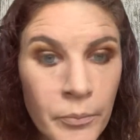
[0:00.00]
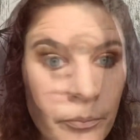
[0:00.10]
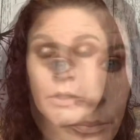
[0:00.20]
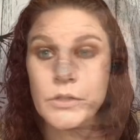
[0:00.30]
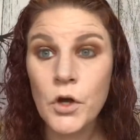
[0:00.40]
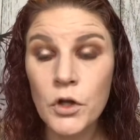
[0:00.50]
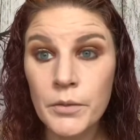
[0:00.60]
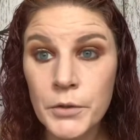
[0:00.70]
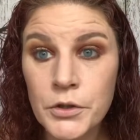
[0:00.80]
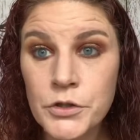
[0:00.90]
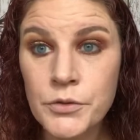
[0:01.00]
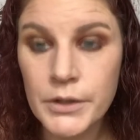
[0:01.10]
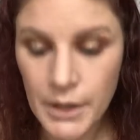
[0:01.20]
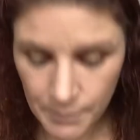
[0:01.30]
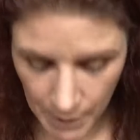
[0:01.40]
That's all I'm going to do with
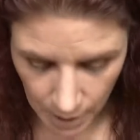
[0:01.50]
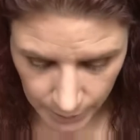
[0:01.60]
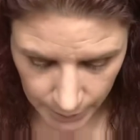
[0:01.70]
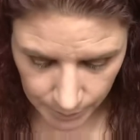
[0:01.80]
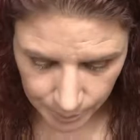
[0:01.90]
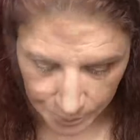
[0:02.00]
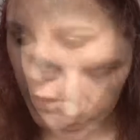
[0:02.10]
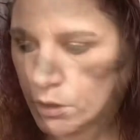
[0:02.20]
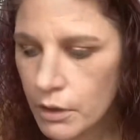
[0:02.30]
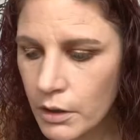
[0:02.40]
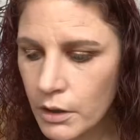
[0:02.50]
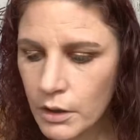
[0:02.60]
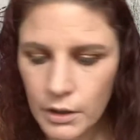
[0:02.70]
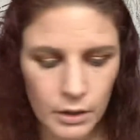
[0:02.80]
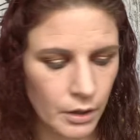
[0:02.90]
that palette.
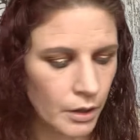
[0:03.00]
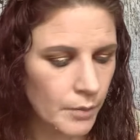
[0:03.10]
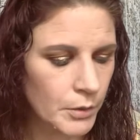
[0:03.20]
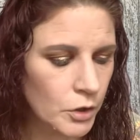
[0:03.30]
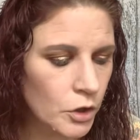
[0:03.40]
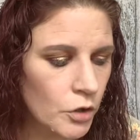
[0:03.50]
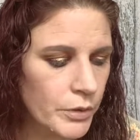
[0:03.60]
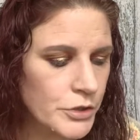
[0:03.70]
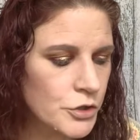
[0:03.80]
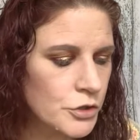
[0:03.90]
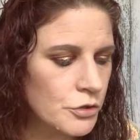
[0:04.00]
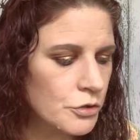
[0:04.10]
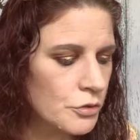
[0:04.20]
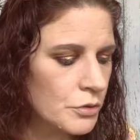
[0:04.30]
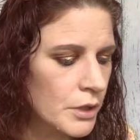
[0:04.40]
I'm going to go
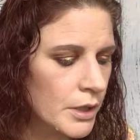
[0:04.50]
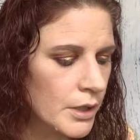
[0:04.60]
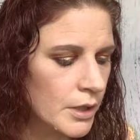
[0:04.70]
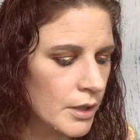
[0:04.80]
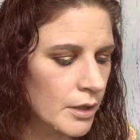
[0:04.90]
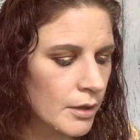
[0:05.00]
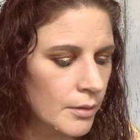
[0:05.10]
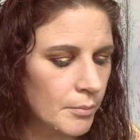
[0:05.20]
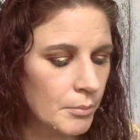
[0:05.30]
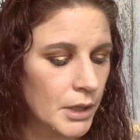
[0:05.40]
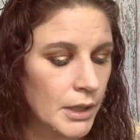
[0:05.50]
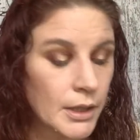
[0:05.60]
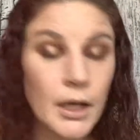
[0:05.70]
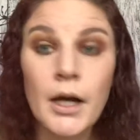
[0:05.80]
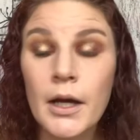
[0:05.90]
into
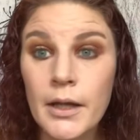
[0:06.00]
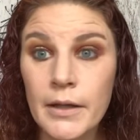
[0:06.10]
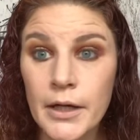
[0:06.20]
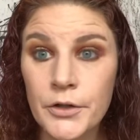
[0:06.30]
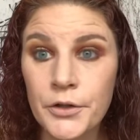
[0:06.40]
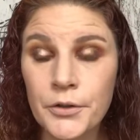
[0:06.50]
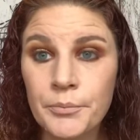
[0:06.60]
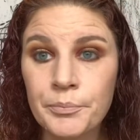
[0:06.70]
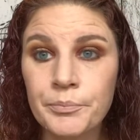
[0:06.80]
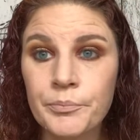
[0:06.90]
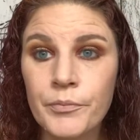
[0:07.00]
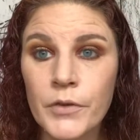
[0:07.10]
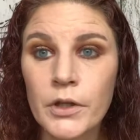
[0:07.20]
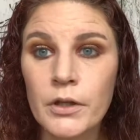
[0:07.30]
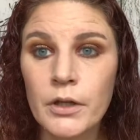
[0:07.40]
my highlighter
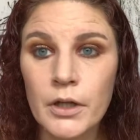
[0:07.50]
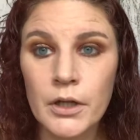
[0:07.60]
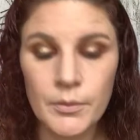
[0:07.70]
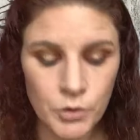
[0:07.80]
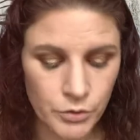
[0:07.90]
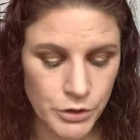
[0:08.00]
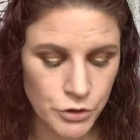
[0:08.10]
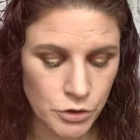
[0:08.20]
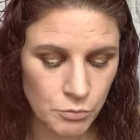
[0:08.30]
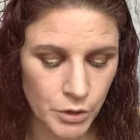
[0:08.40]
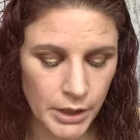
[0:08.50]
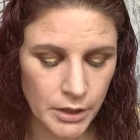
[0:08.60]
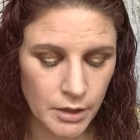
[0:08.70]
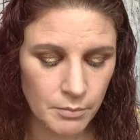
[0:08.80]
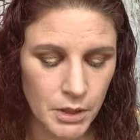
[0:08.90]
and I'm going to
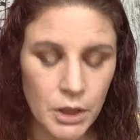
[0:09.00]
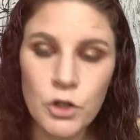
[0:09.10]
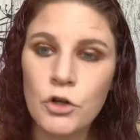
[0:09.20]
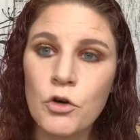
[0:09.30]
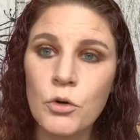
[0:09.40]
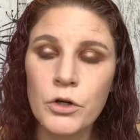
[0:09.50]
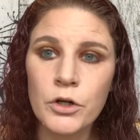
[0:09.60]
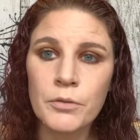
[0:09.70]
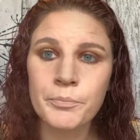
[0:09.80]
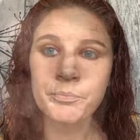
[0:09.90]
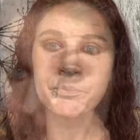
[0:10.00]
brighten up my inner corner